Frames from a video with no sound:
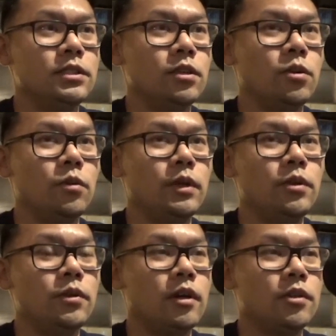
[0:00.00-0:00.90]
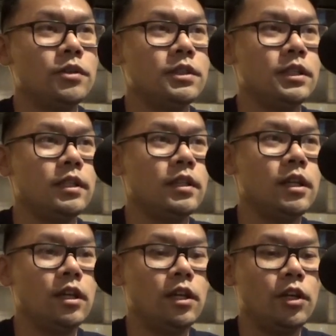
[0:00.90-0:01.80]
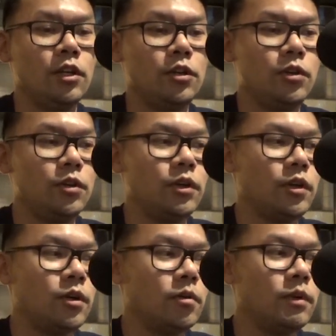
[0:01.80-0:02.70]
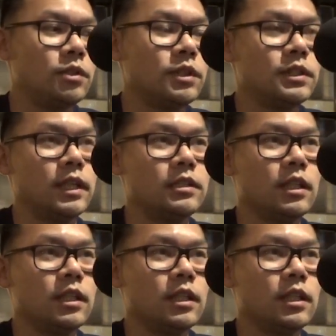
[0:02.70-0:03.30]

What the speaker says: So when you do an ROTC, you do your military science